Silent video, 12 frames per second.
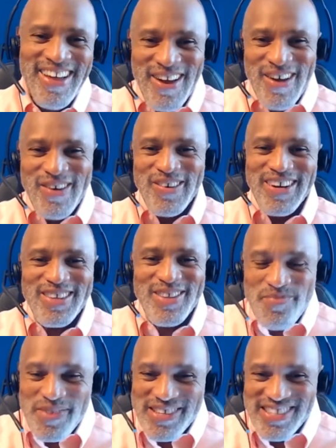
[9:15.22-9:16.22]
What are the
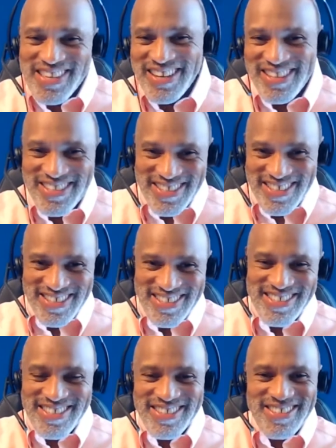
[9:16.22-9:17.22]

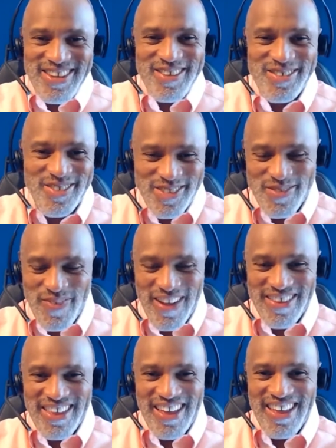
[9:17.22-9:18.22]
percentages? Talk to us
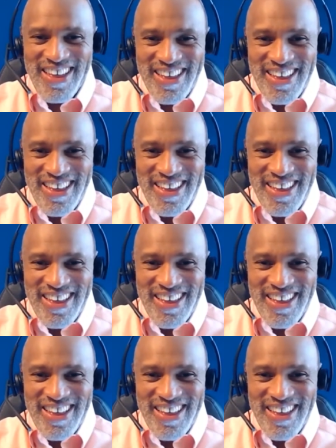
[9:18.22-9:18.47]
about that.